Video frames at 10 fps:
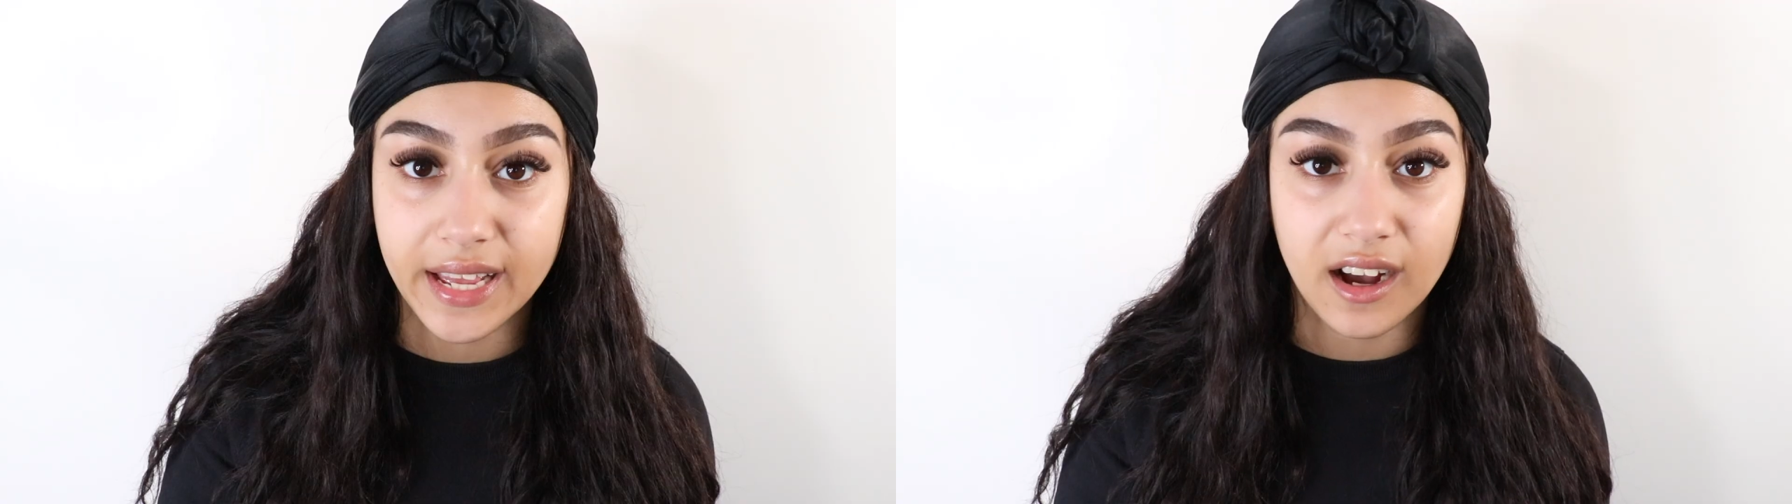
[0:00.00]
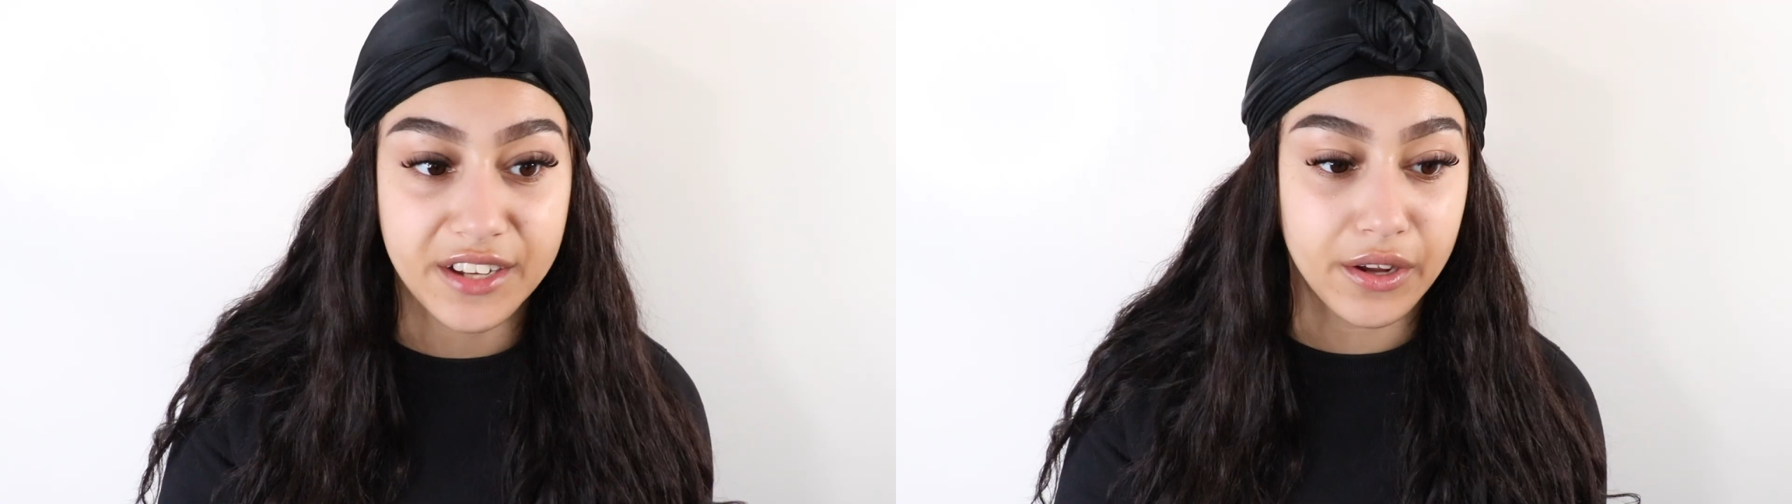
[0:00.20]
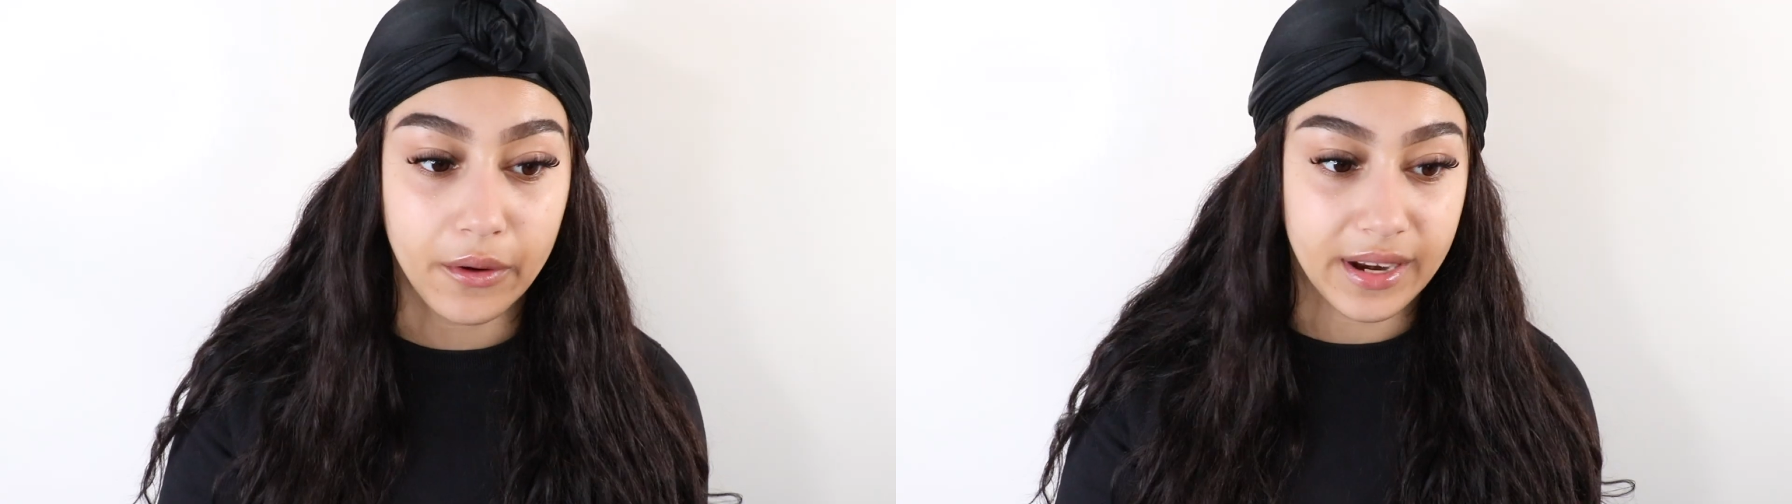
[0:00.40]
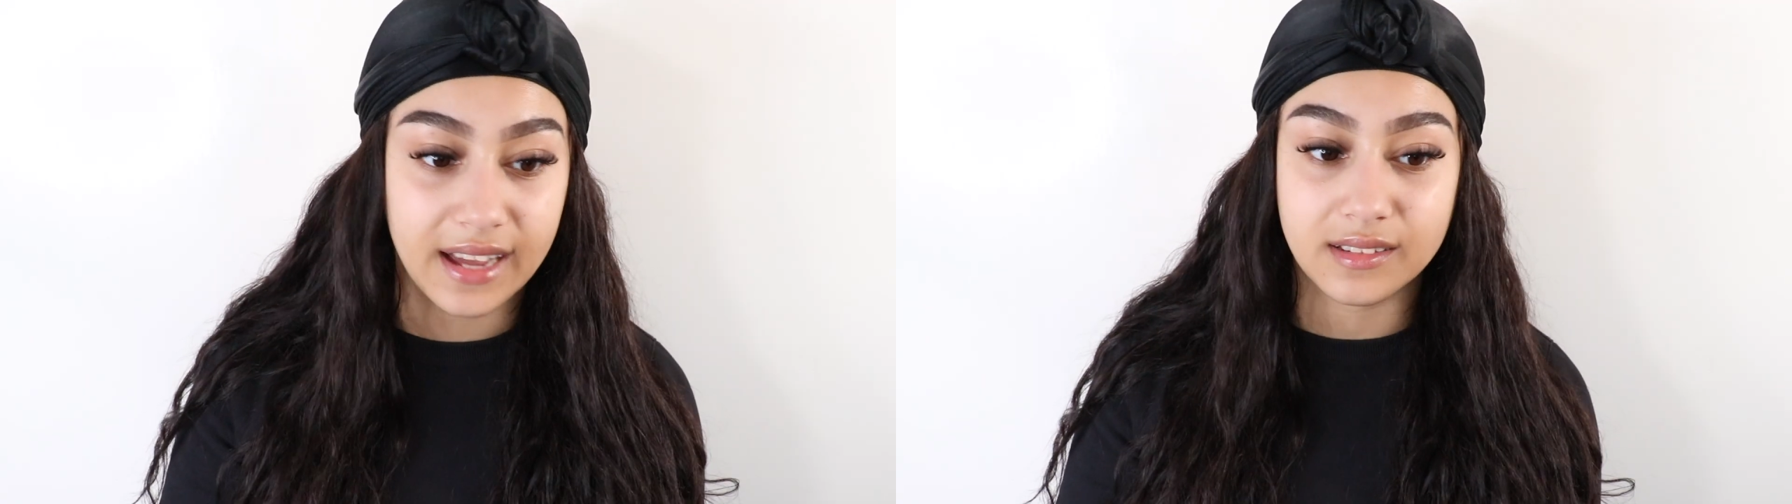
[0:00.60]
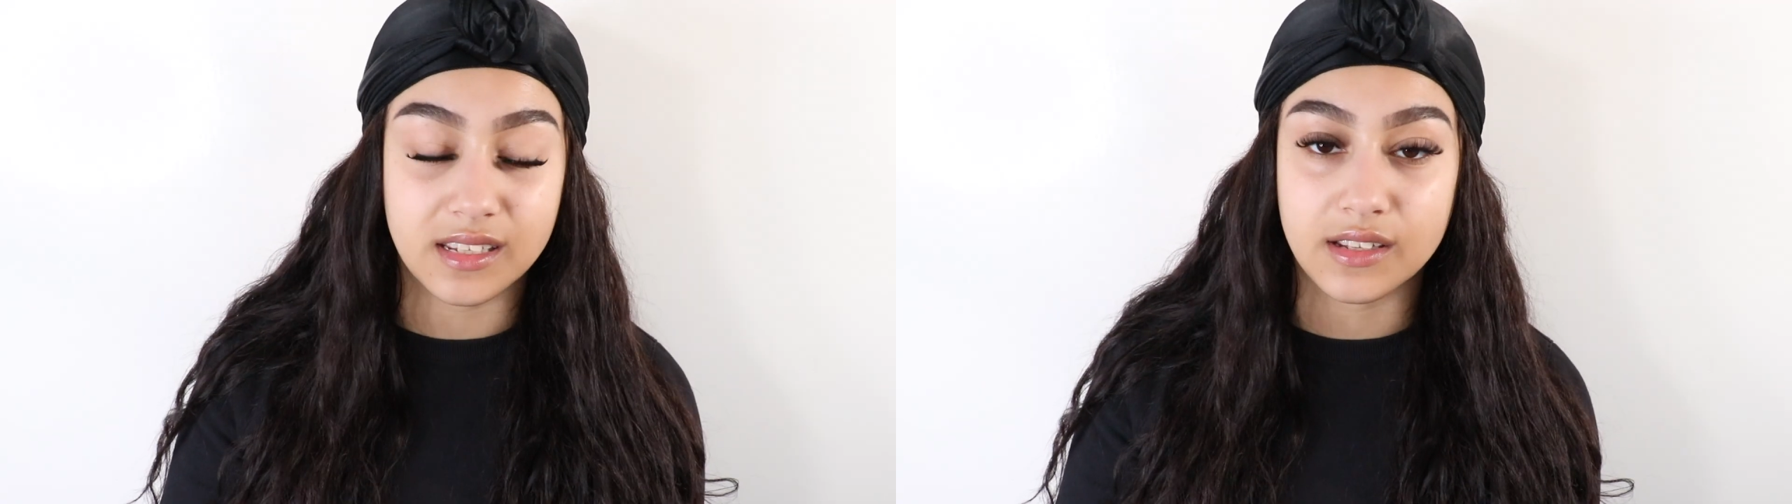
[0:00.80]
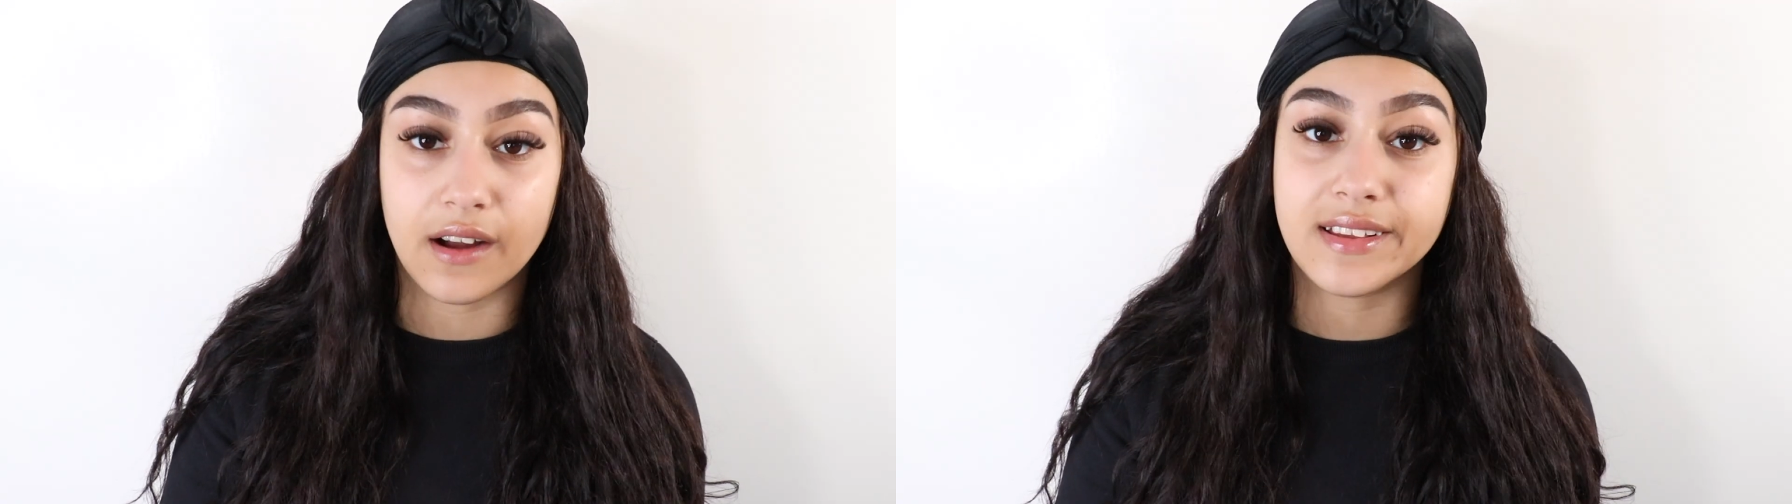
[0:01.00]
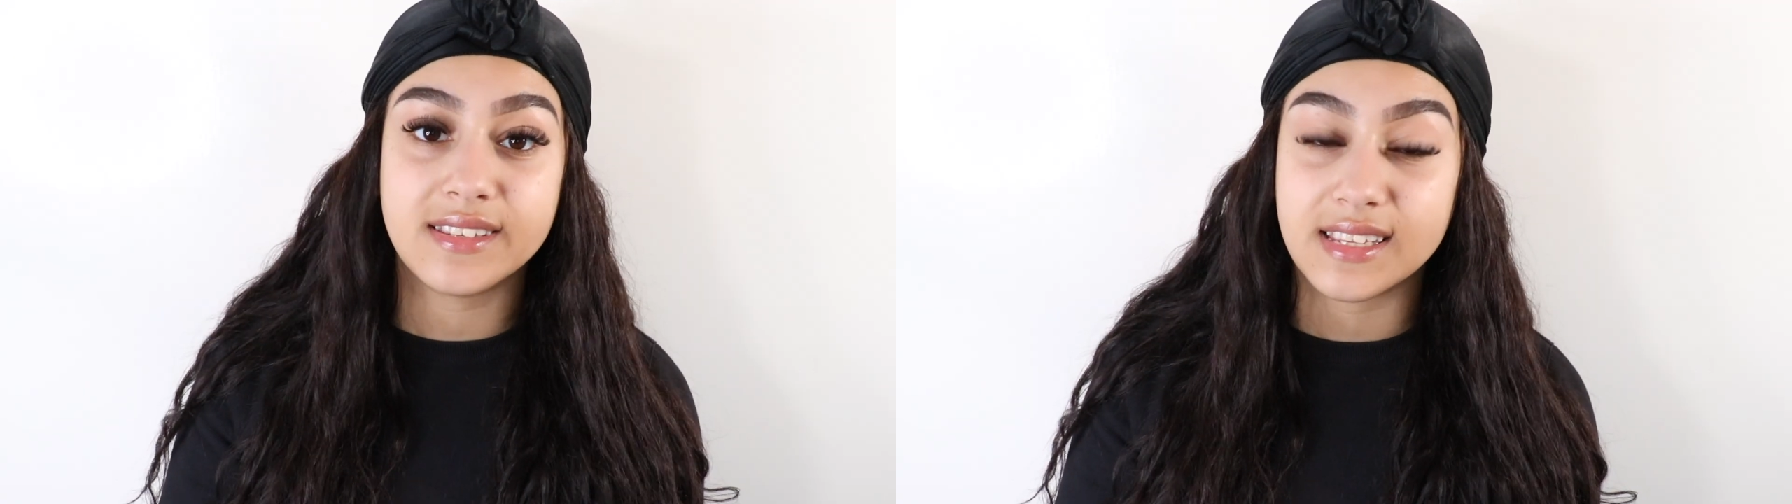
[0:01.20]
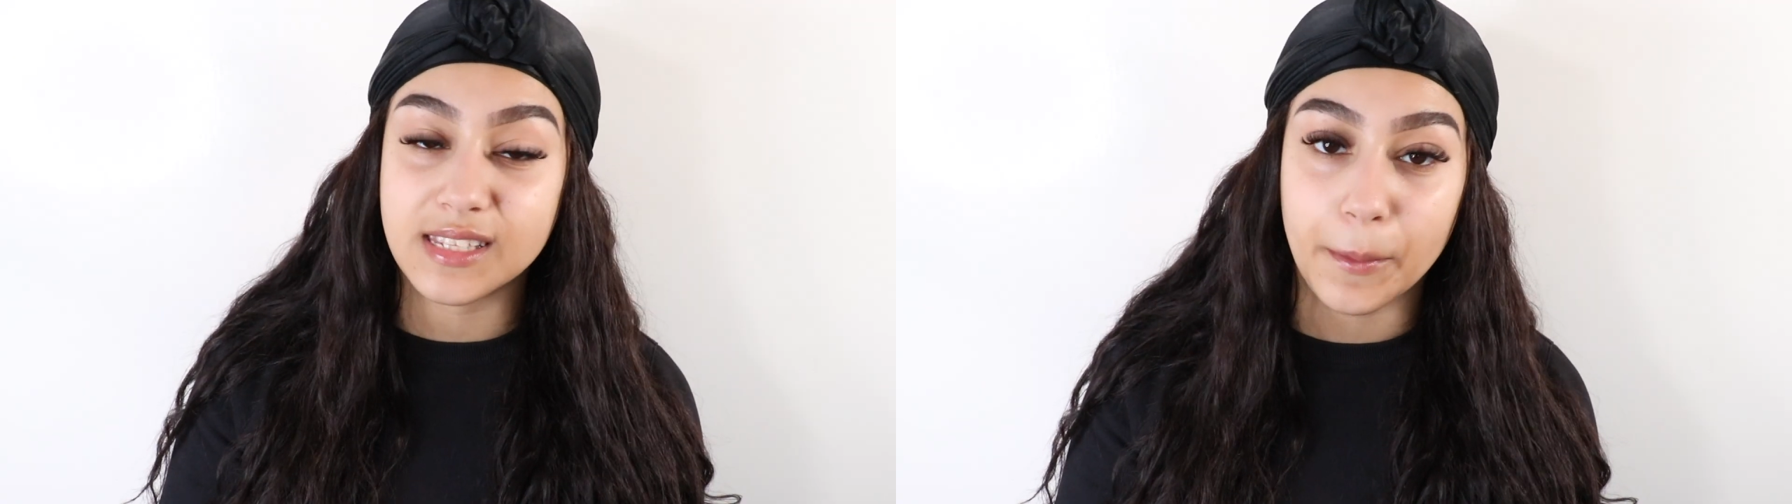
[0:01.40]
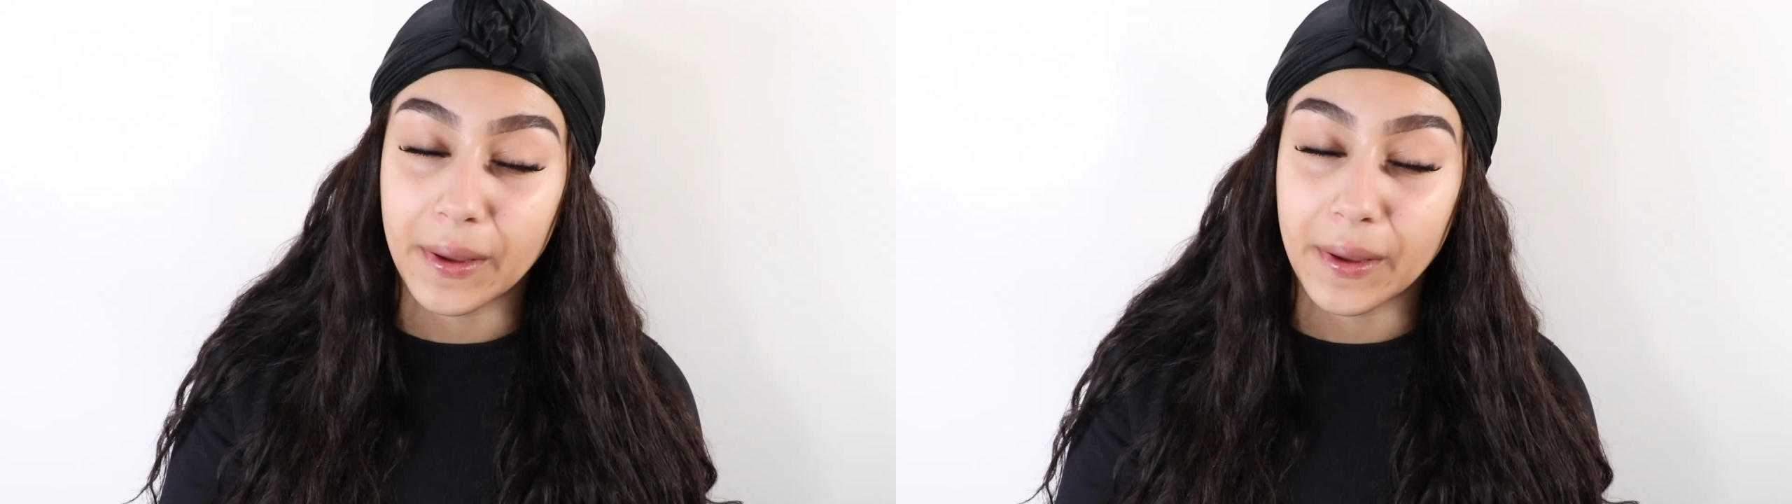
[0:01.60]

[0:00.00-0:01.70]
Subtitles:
I don't exercise since I